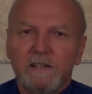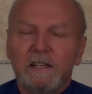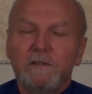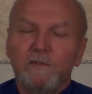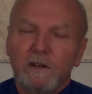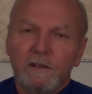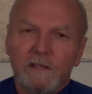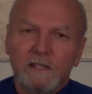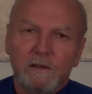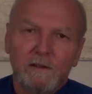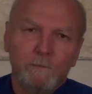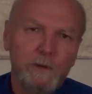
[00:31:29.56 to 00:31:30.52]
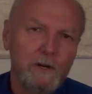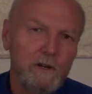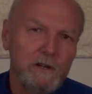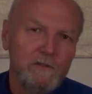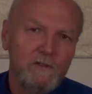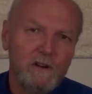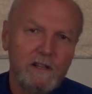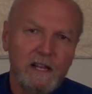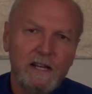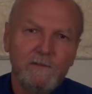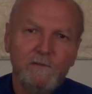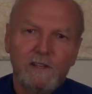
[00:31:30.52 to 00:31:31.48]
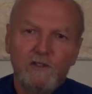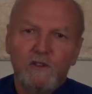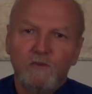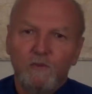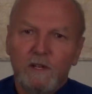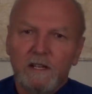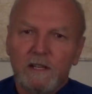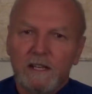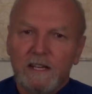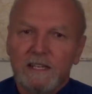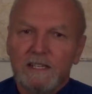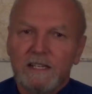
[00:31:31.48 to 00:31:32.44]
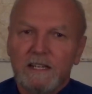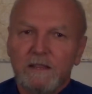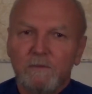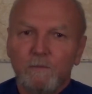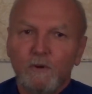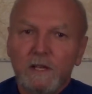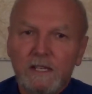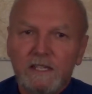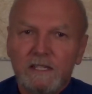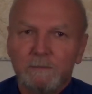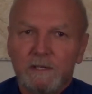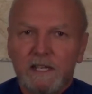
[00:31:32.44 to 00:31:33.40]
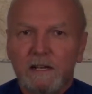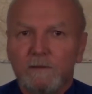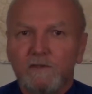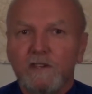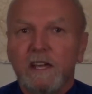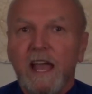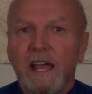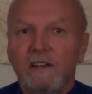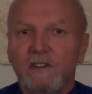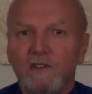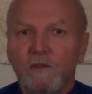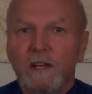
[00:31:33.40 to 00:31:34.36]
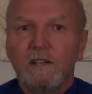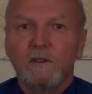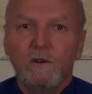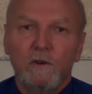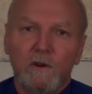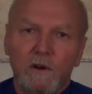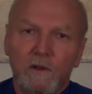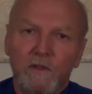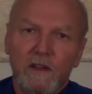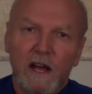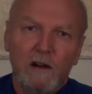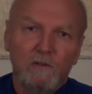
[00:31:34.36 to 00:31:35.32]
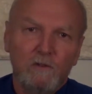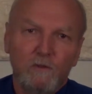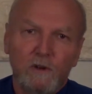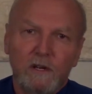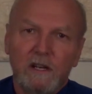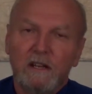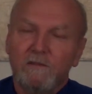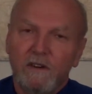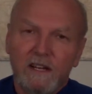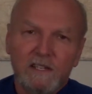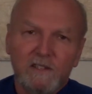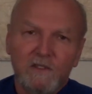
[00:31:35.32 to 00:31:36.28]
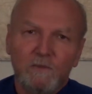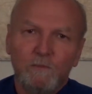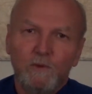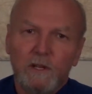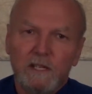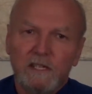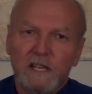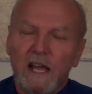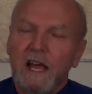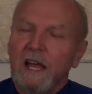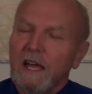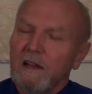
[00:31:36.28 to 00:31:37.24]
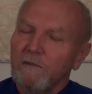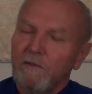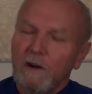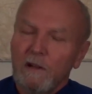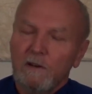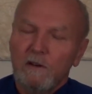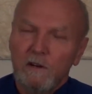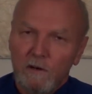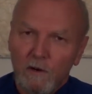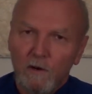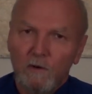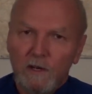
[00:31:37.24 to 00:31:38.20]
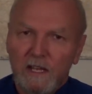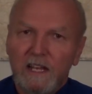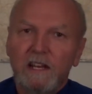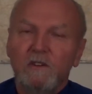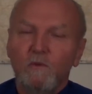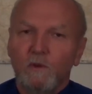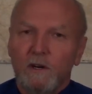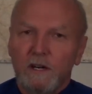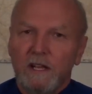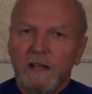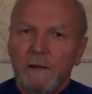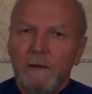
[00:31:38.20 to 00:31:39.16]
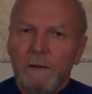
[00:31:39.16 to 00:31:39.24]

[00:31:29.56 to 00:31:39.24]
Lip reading: difficult period of her life that she realized that the priests themselves, she had to ignore the outward advice of the priests and follow her own inward